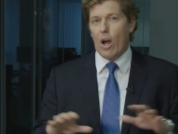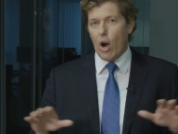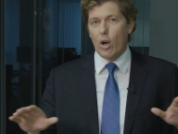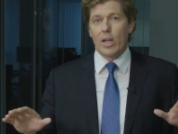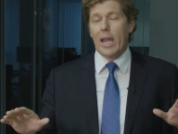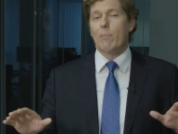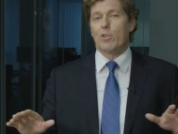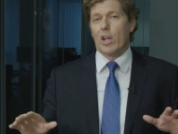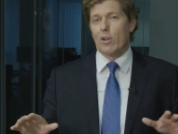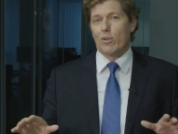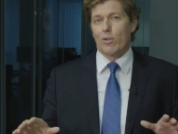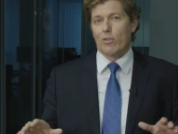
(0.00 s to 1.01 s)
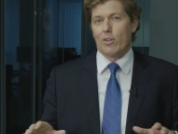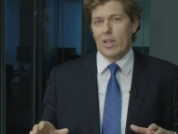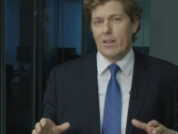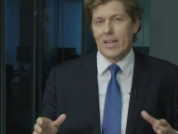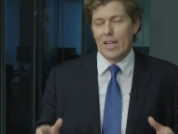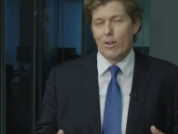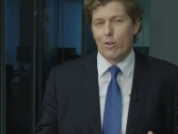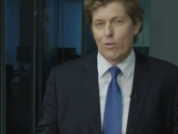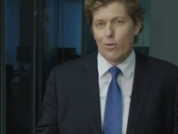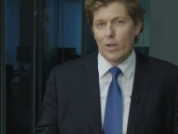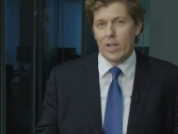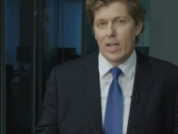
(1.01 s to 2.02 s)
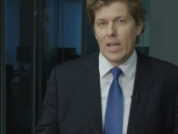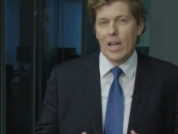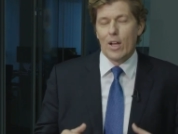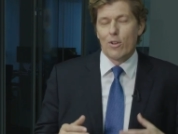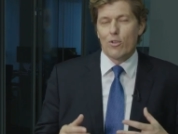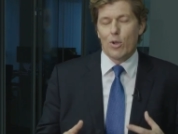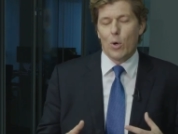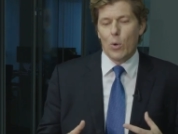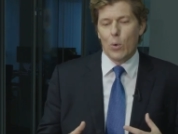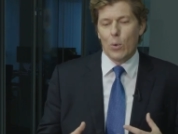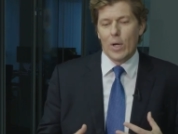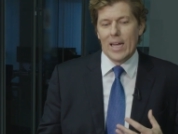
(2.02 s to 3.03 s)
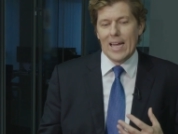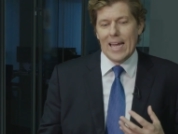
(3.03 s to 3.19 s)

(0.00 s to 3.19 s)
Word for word: are game changers in the industry. So